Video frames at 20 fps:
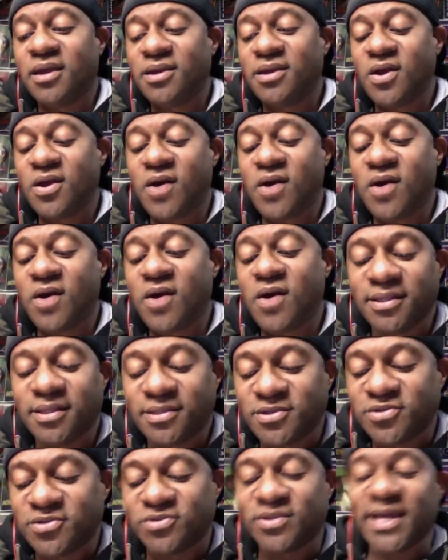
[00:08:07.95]
Yeah, no, I
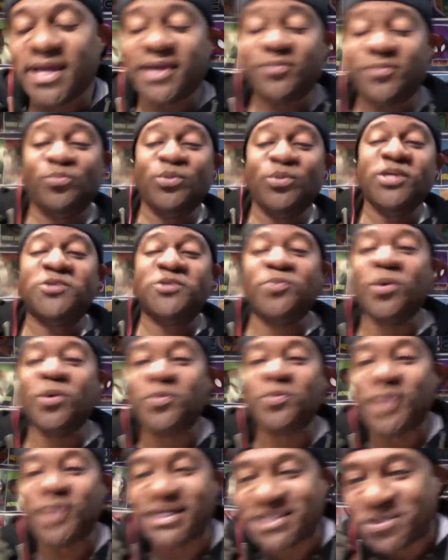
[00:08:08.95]
think this, like we
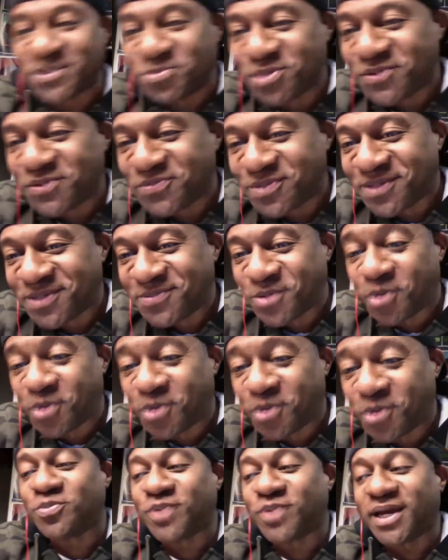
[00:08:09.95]
spoke about this briefly.
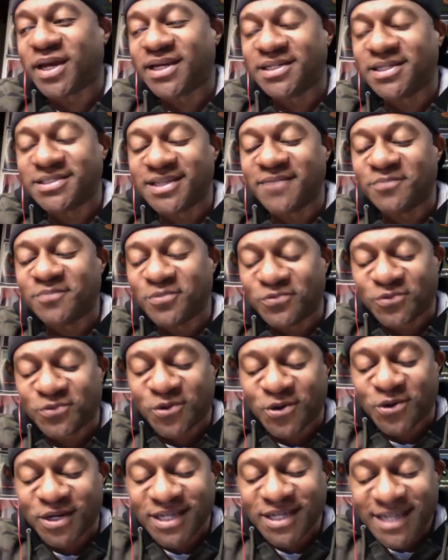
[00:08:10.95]
Well, we spoke about it in depth
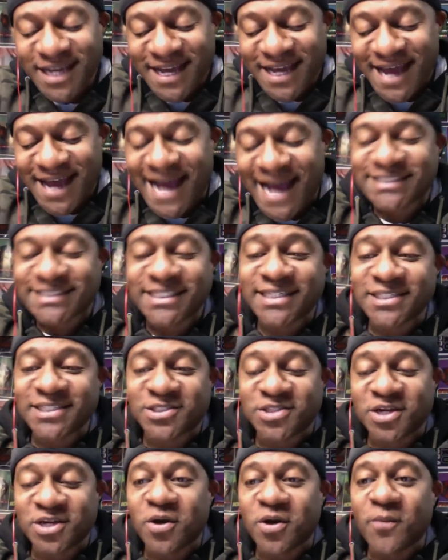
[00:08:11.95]
before. I
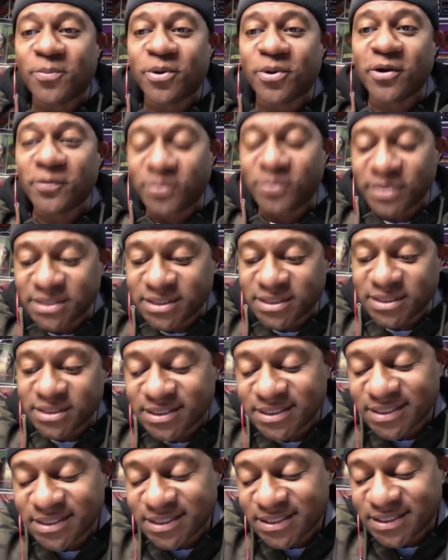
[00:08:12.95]
think it's done on
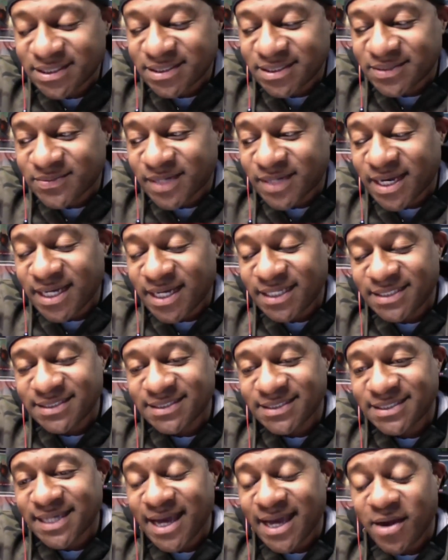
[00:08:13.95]
purpose,
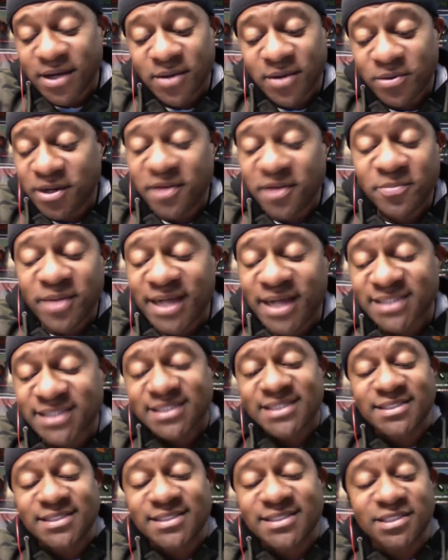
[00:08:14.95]
right? I don't care what
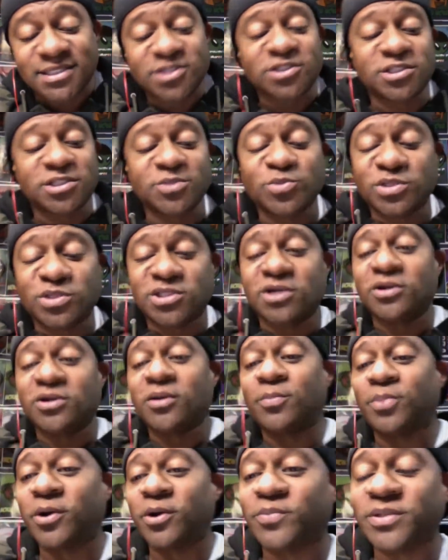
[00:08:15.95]
anybody says. This shit was
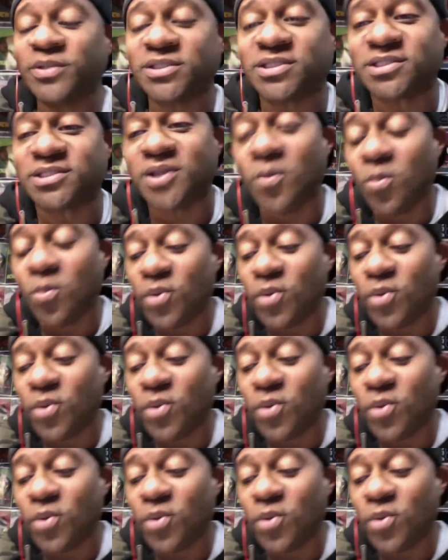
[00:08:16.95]
done on purpose.